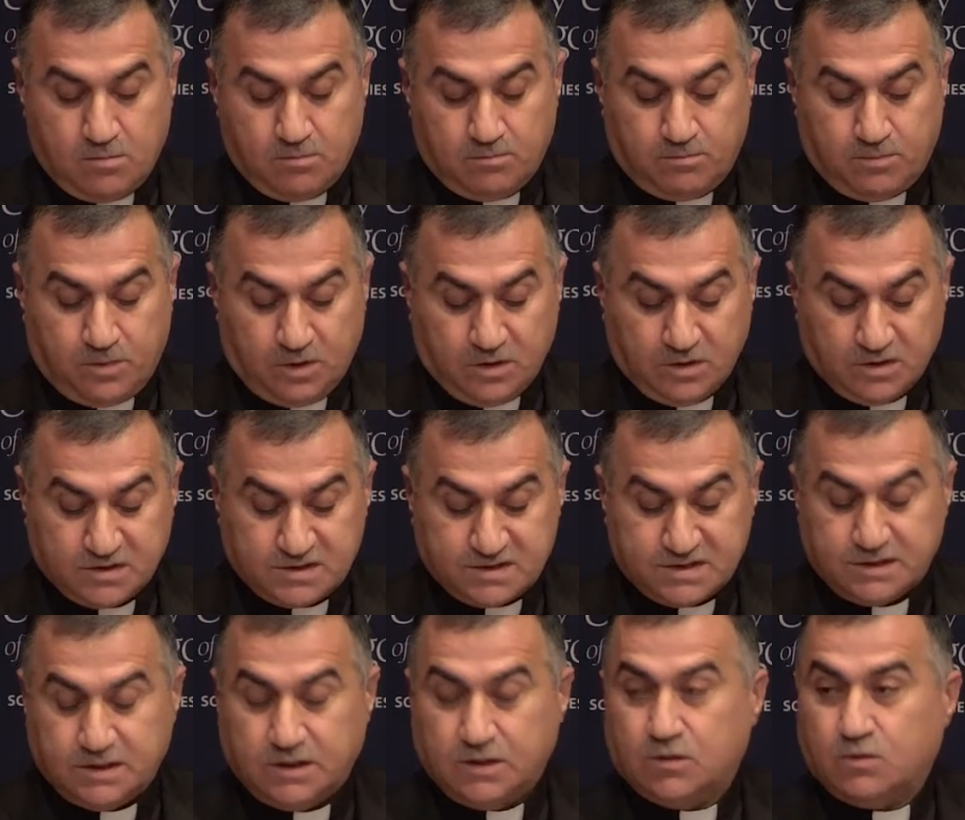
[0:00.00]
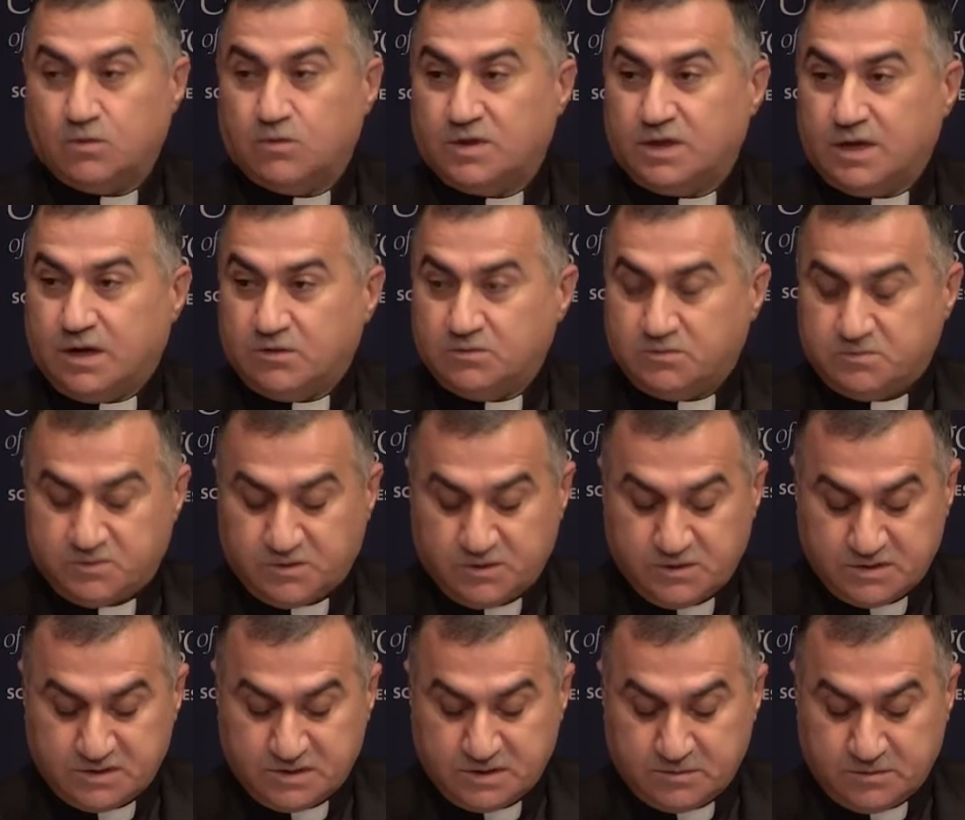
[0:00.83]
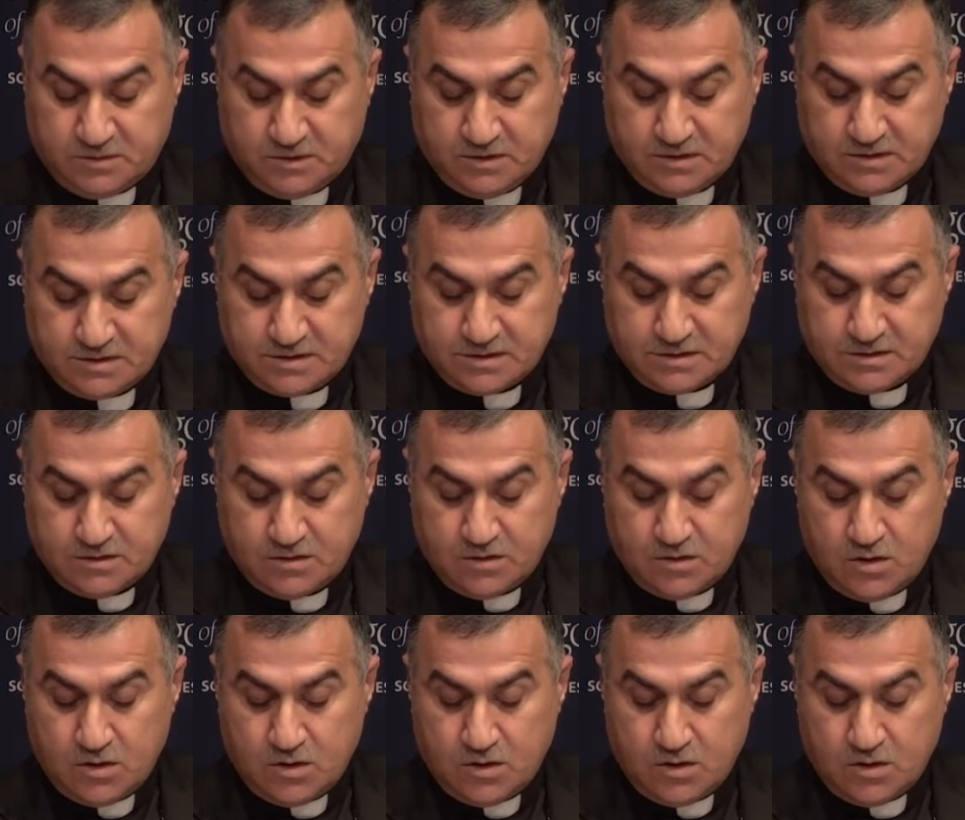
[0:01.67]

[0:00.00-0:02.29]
policy without principles,